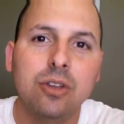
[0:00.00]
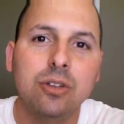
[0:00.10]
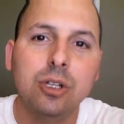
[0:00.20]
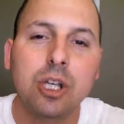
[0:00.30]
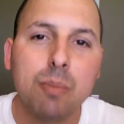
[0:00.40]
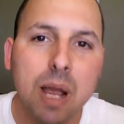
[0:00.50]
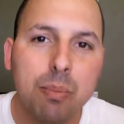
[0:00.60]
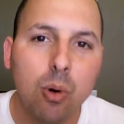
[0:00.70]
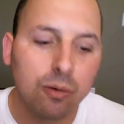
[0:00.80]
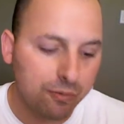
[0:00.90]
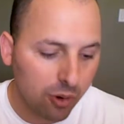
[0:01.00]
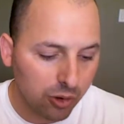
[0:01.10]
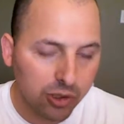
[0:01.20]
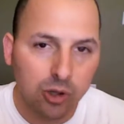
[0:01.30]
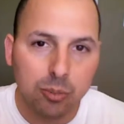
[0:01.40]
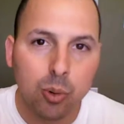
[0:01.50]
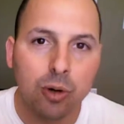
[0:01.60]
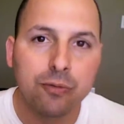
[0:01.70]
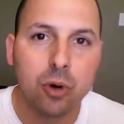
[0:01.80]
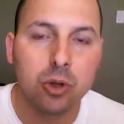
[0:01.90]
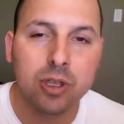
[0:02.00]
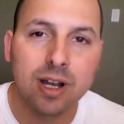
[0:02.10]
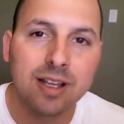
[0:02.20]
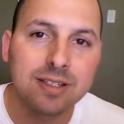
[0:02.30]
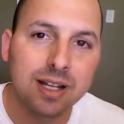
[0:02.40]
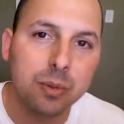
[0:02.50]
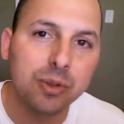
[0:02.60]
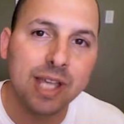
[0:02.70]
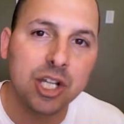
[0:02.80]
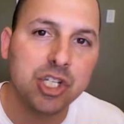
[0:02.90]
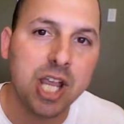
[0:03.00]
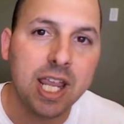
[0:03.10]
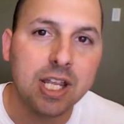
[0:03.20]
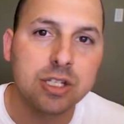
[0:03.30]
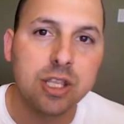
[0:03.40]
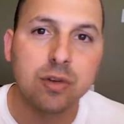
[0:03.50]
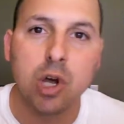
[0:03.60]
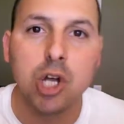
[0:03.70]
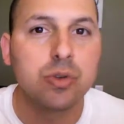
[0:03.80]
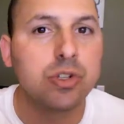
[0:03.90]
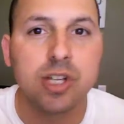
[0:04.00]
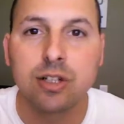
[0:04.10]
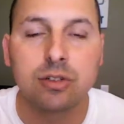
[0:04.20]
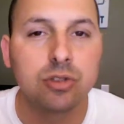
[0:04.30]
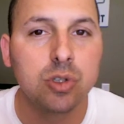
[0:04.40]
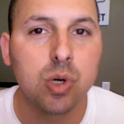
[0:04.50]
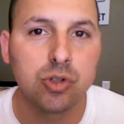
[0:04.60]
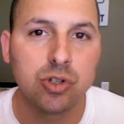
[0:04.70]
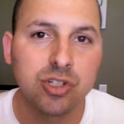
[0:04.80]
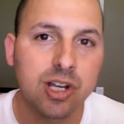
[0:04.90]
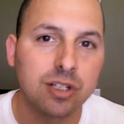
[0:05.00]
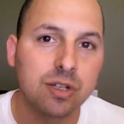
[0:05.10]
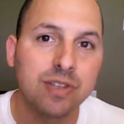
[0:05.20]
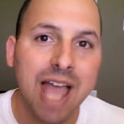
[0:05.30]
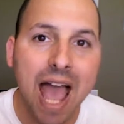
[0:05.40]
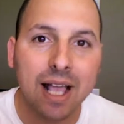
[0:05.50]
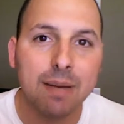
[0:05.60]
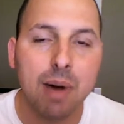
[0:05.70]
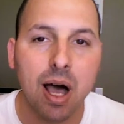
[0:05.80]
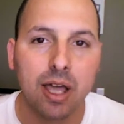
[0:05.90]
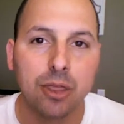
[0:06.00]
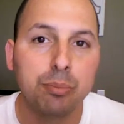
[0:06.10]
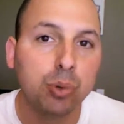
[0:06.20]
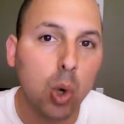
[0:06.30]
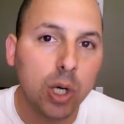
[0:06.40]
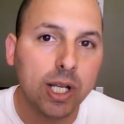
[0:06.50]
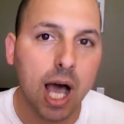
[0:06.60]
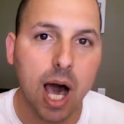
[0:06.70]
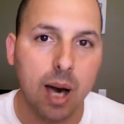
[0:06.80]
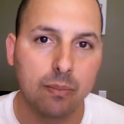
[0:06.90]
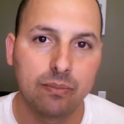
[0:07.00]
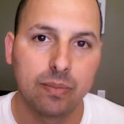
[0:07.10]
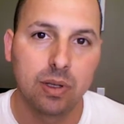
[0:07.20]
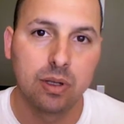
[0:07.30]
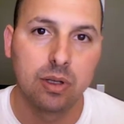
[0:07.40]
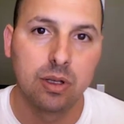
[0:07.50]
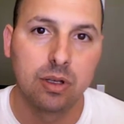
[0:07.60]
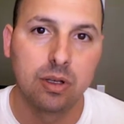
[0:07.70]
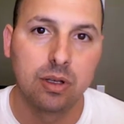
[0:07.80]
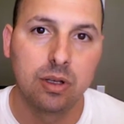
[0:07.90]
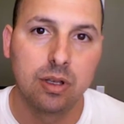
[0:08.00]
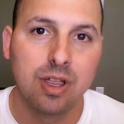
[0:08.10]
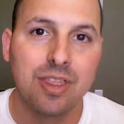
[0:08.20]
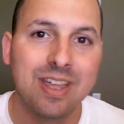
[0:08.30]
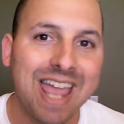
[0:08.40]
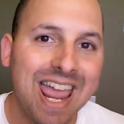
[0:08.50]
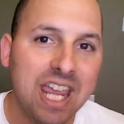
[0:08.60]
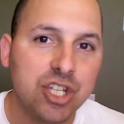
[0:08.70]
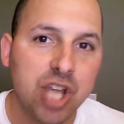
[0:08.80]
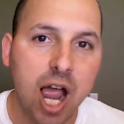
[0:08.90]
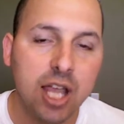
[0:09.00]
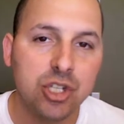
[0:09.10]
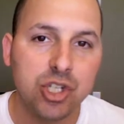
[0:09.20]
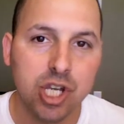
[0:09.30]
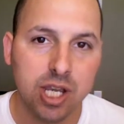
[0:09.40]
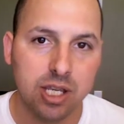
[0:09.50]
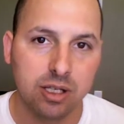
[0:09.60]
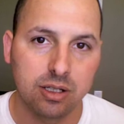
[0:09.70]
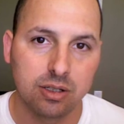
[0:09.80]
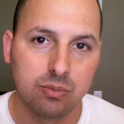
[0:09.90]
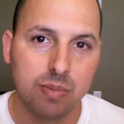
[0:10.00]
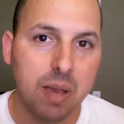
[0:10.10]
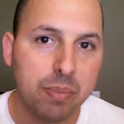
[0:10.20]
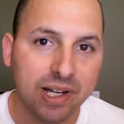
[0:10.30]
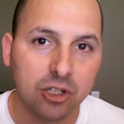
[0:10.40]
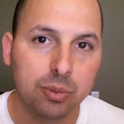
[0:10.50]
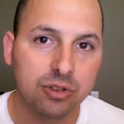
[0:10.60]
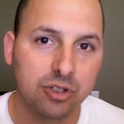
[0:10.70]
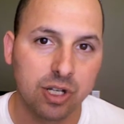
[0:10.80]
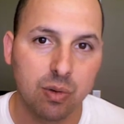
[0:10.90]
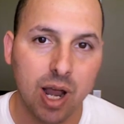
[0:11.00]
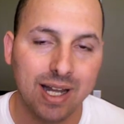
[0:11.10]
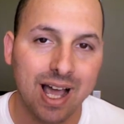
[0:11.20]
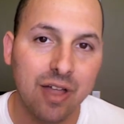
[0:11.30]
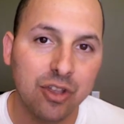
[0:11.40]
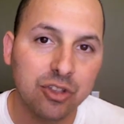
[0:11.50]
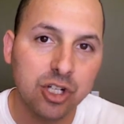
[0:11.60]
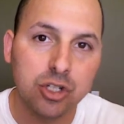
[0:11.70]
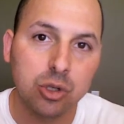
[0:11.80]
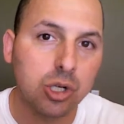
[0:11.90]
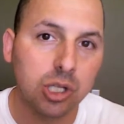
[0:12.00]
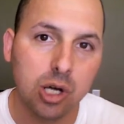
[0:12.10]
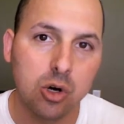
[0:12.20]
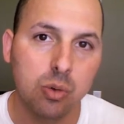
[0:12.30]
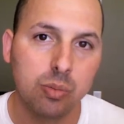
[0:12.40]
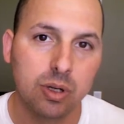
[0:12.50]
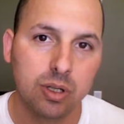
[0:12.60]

Look at my portfolio, the portfolio that I said I will not change, either 100 shares or 200 shares of the Akamai, the Broadcom, the HIG, my biggest position right now, the Digital Globe.